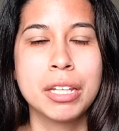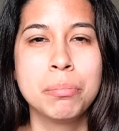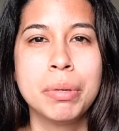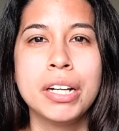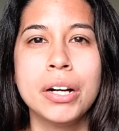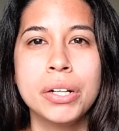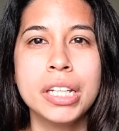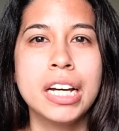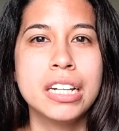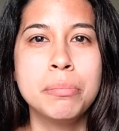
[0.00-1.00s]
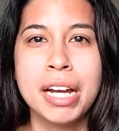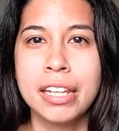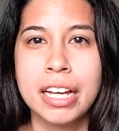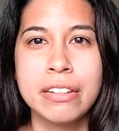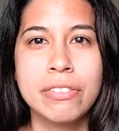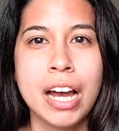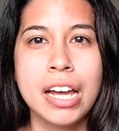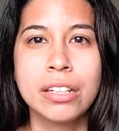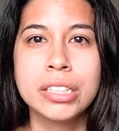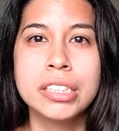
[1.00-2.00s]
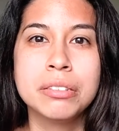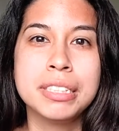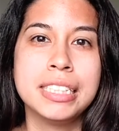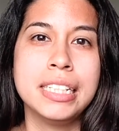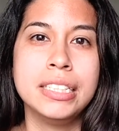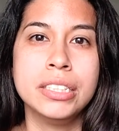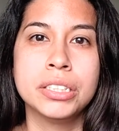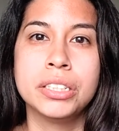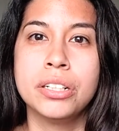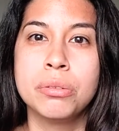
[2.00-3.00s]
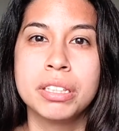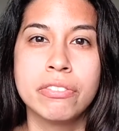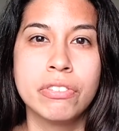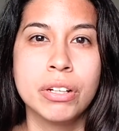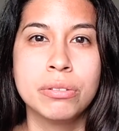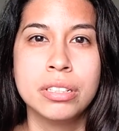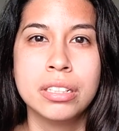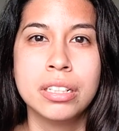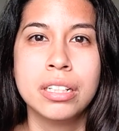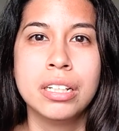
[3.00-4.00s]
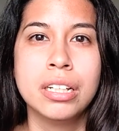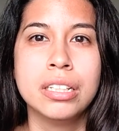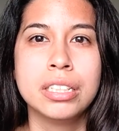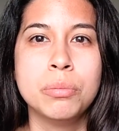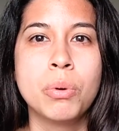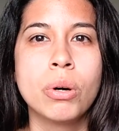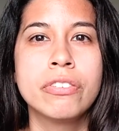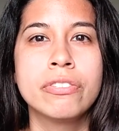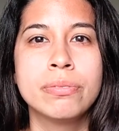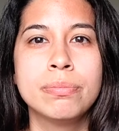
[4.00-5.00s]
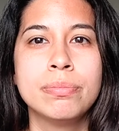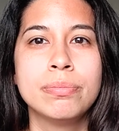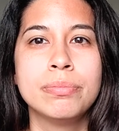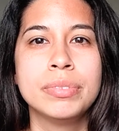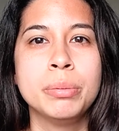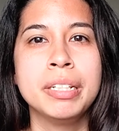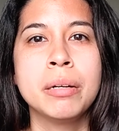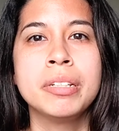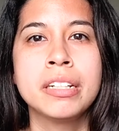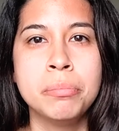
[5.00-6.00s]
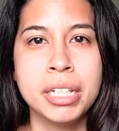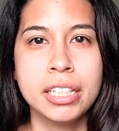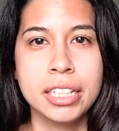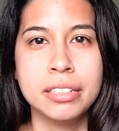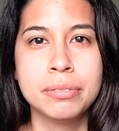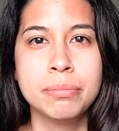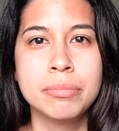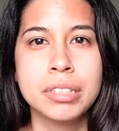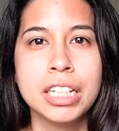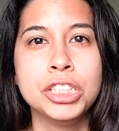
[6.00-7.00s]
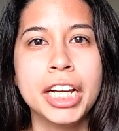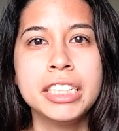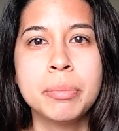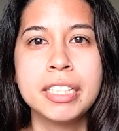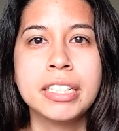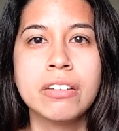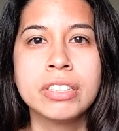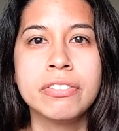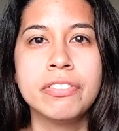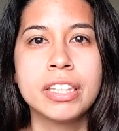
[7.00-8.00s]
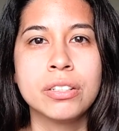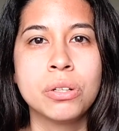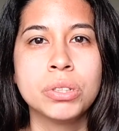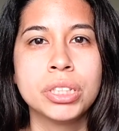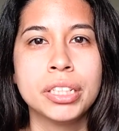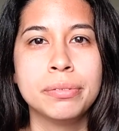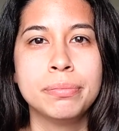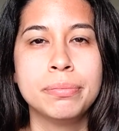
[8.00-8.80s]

But early on in my life, I learned it was easier to go with the flow, to morph, to become a chameleon, and change myself to fit the culture.